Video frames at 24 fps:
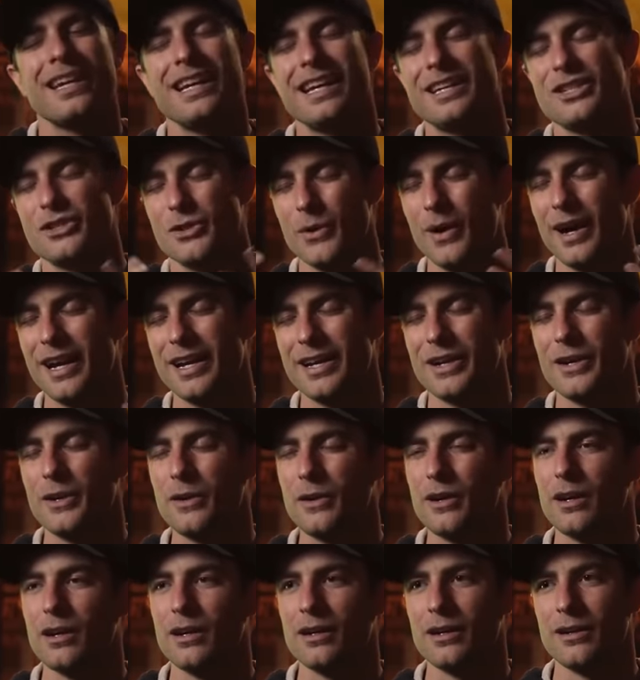So I
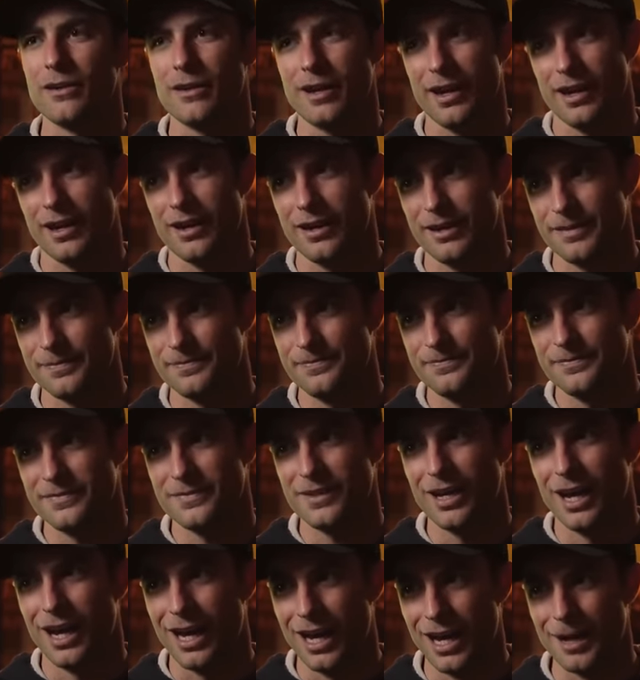go, okay,
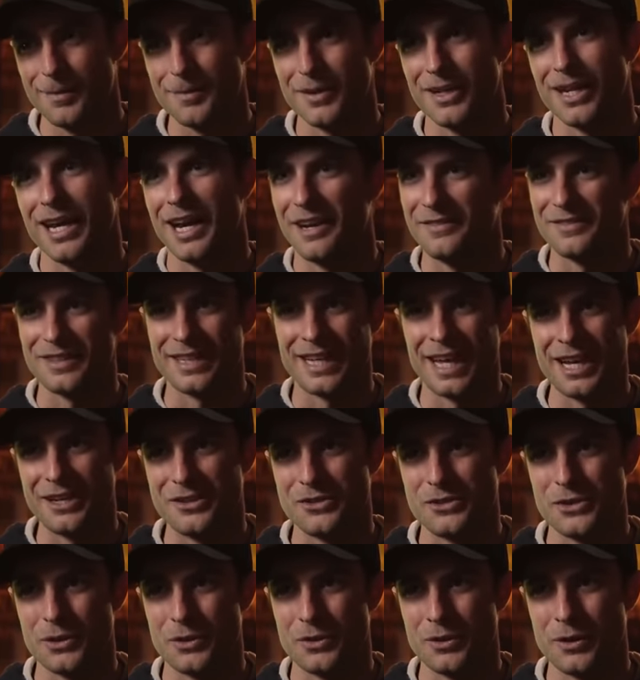I'm gonna have to
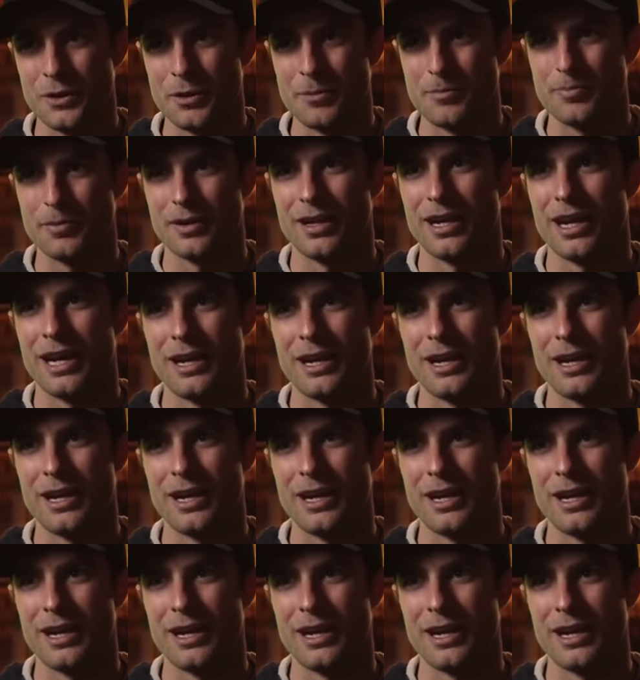catch the group.